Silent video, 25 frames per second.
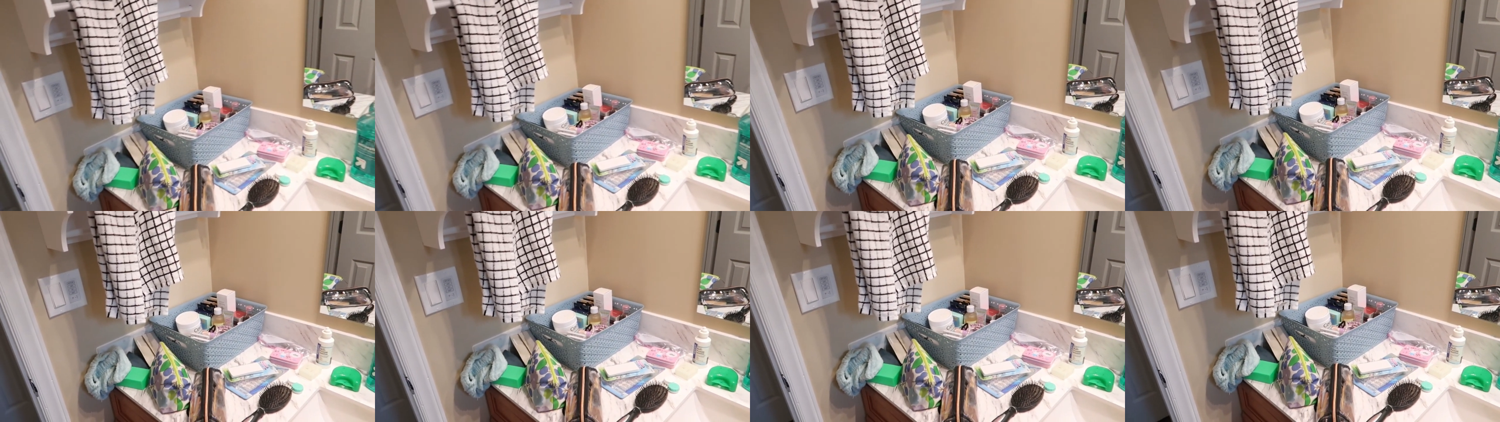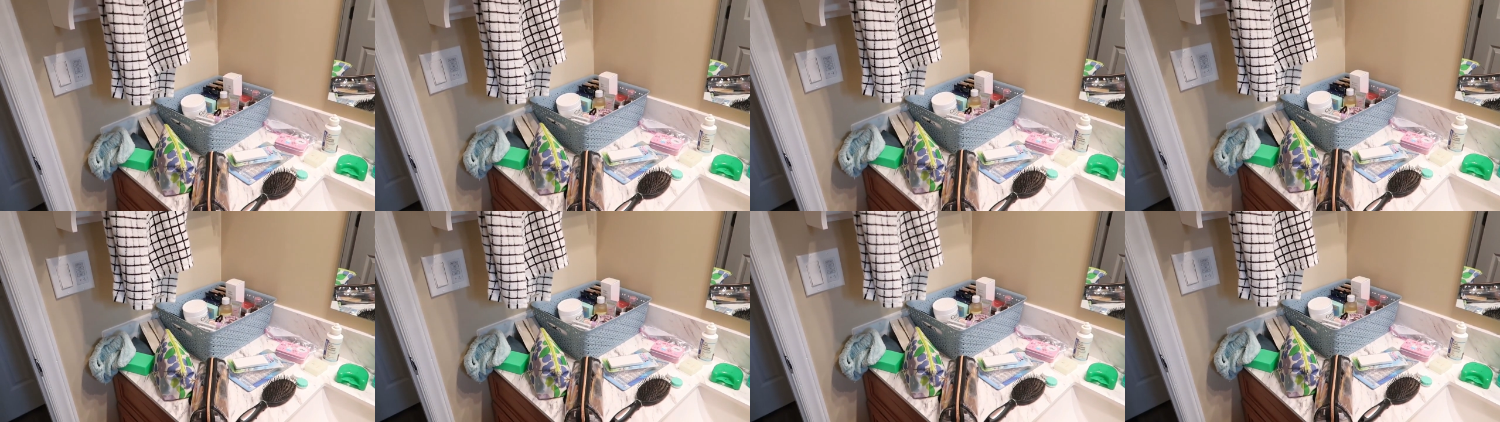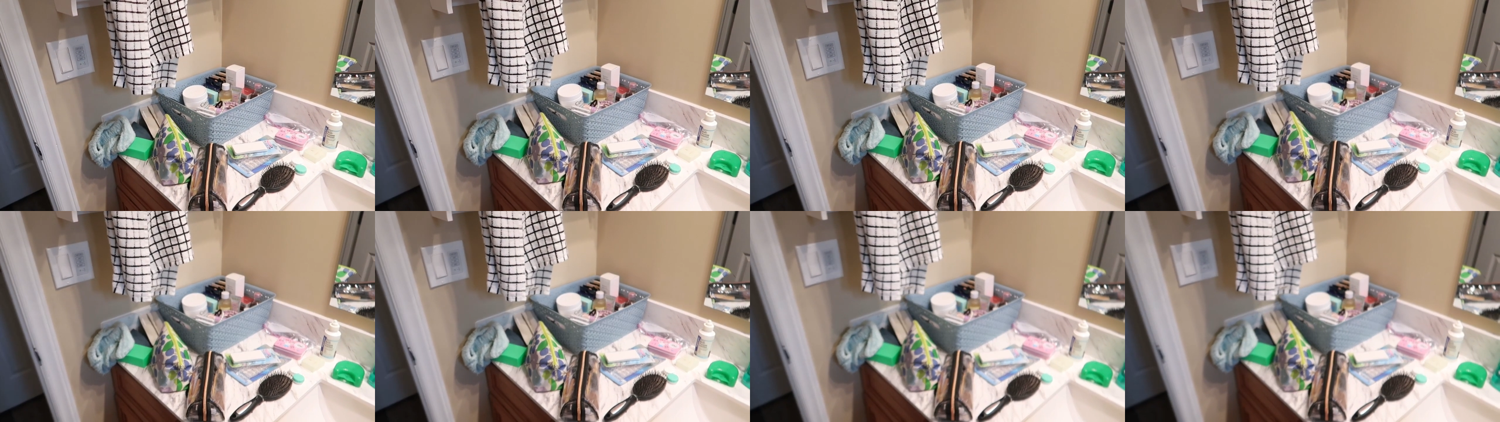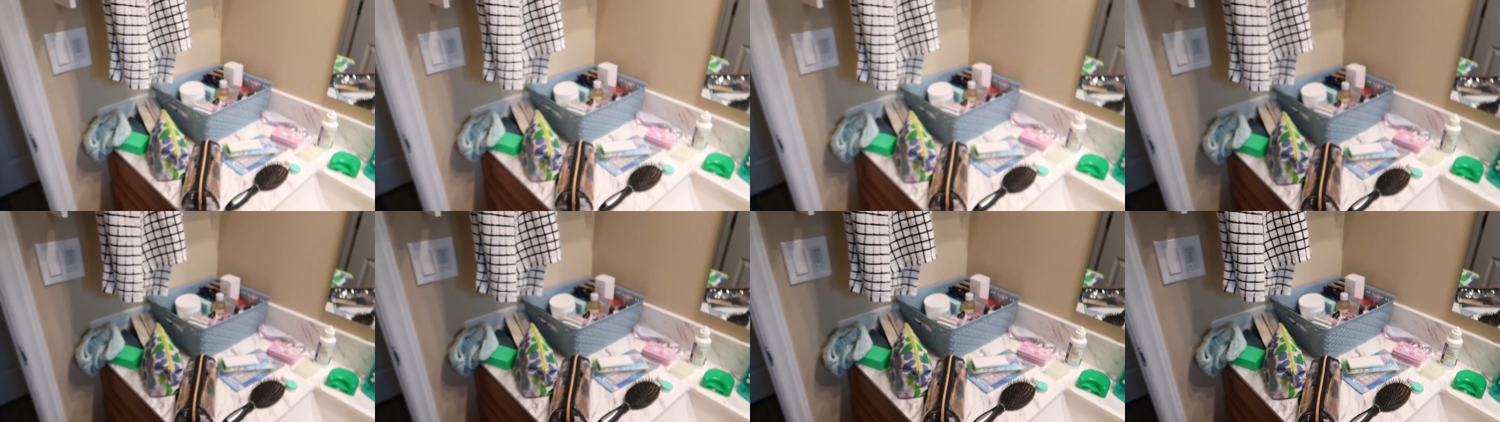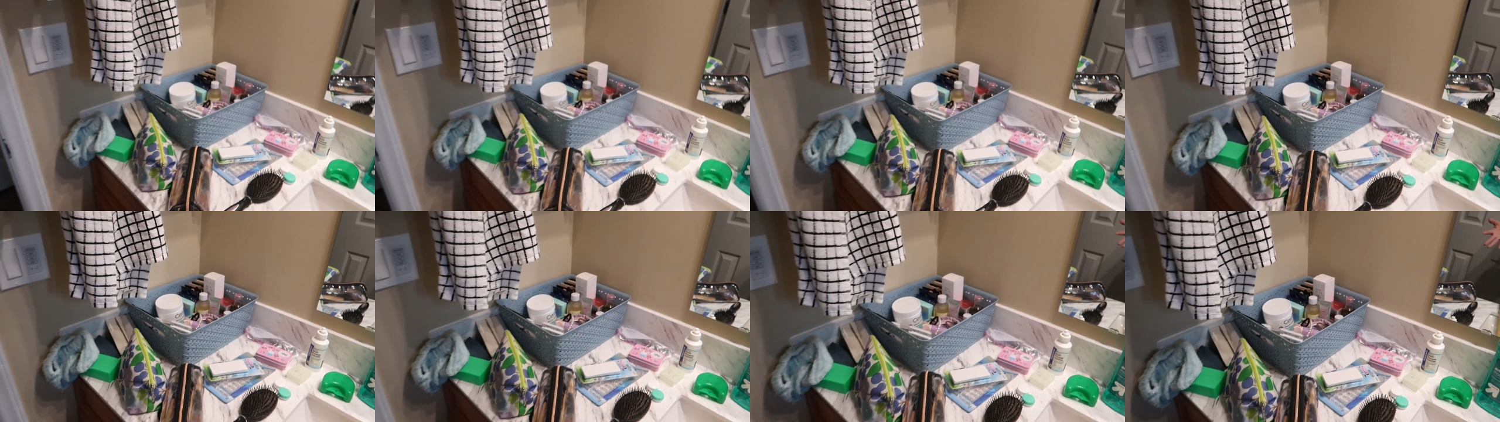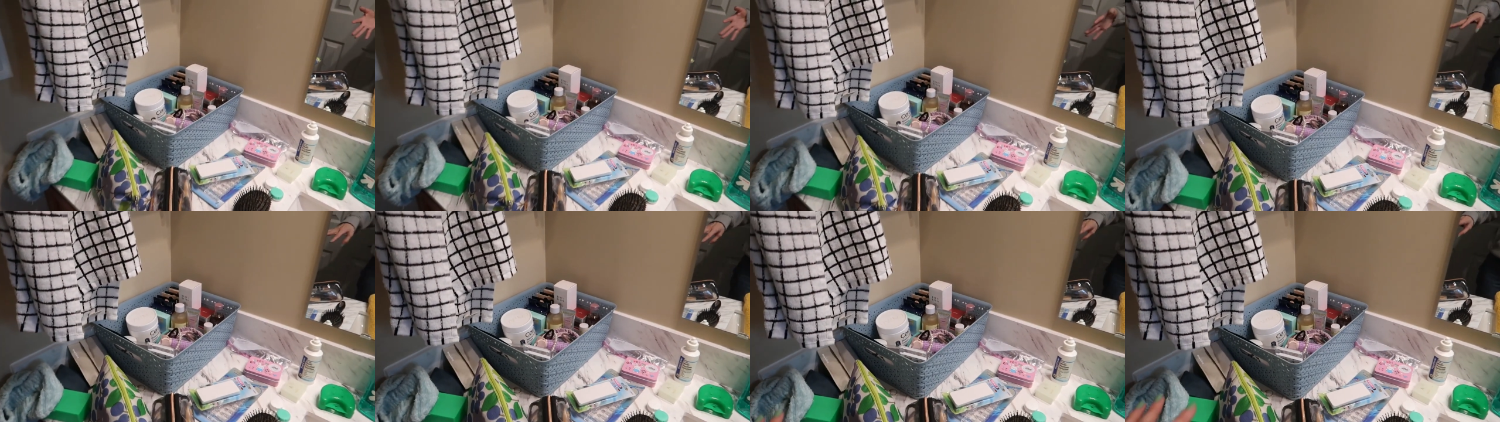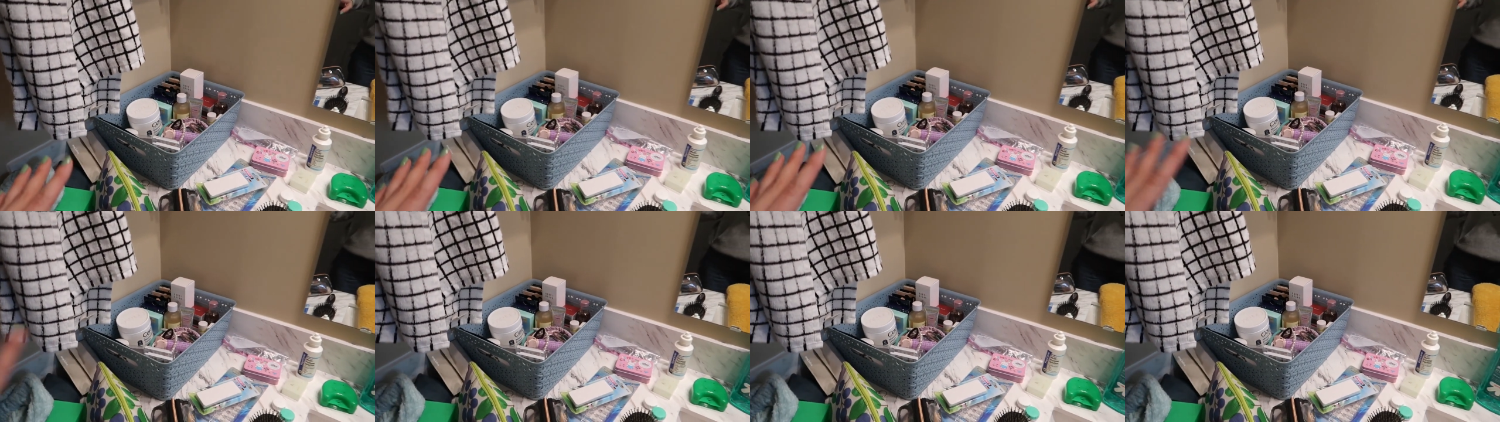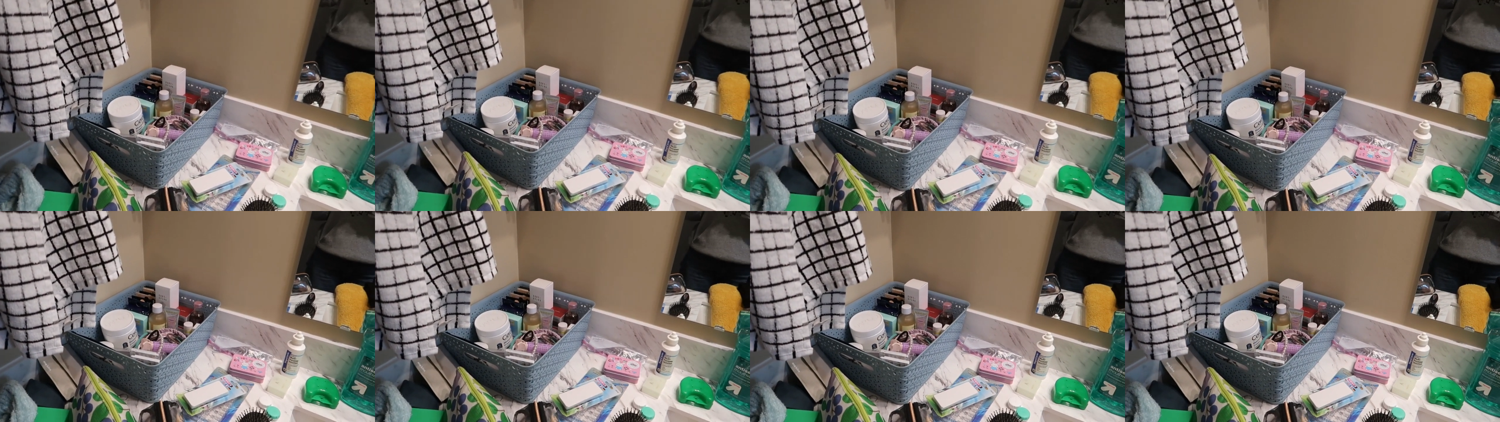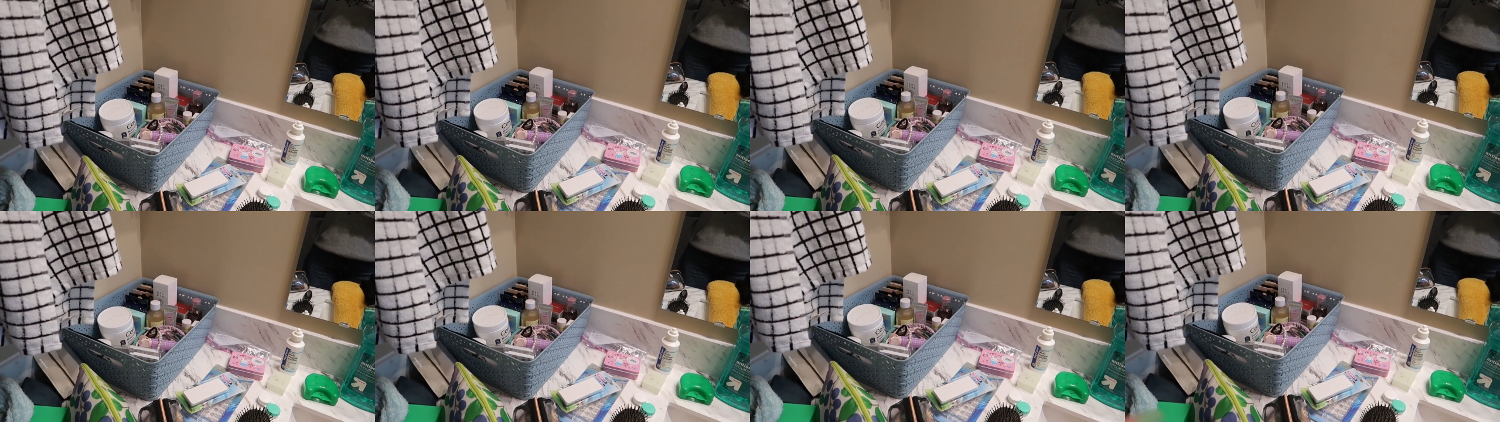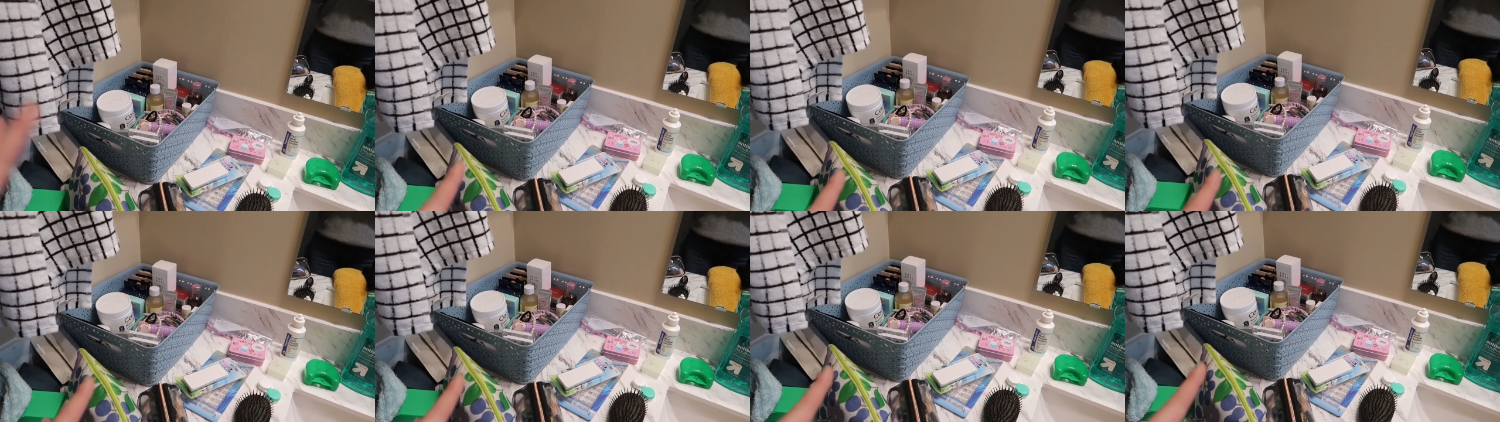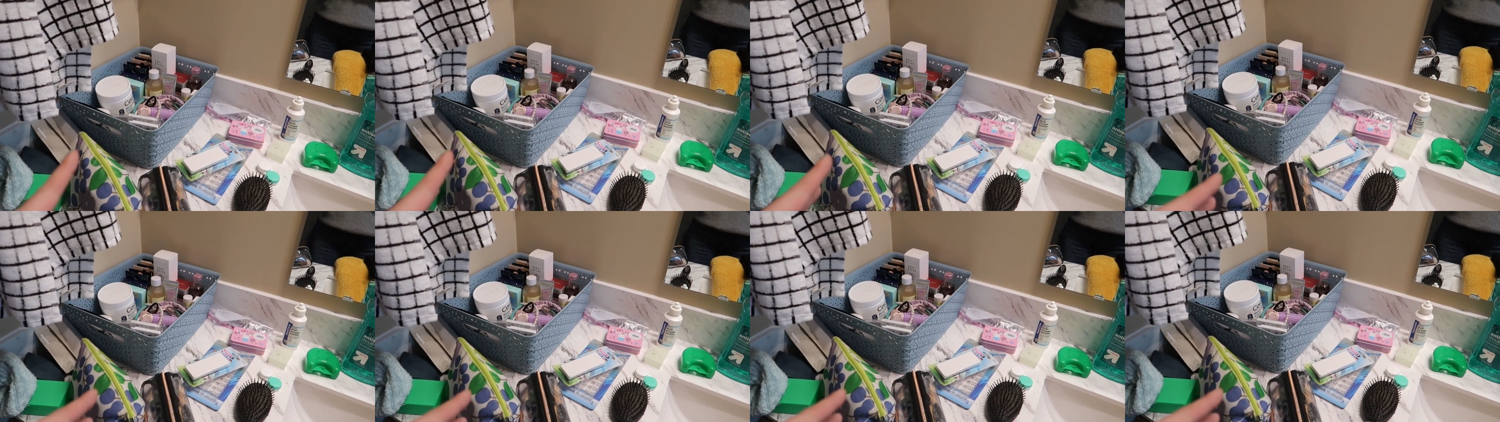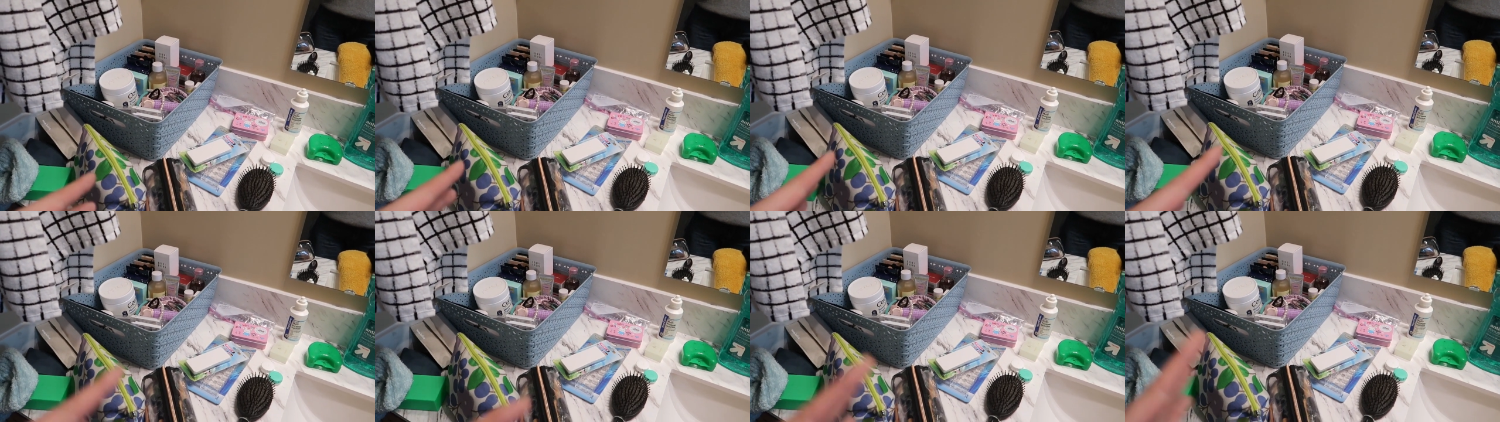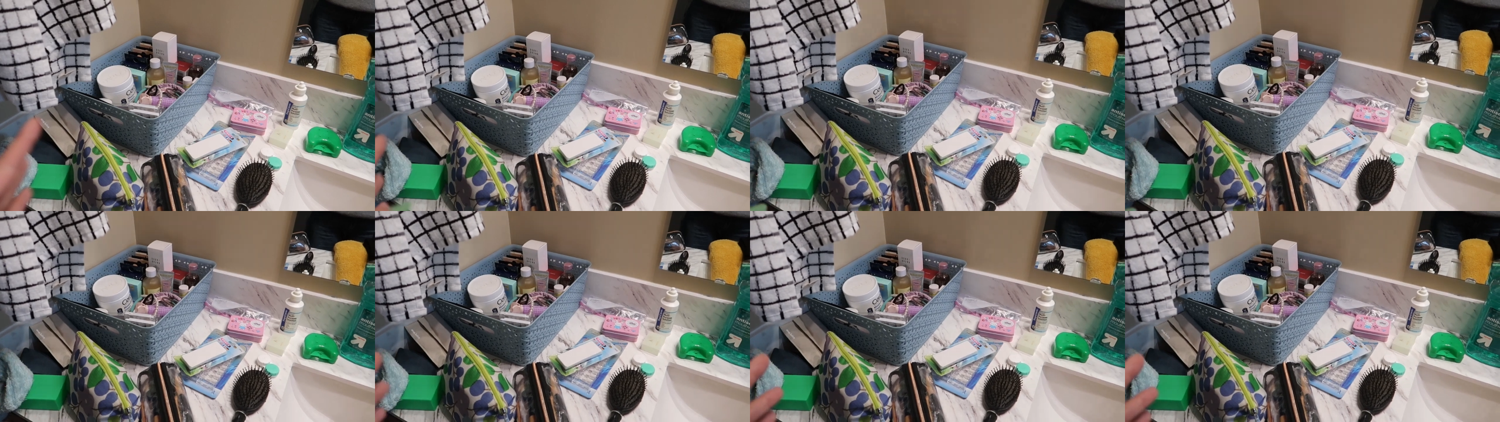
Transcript: (no speaker visible)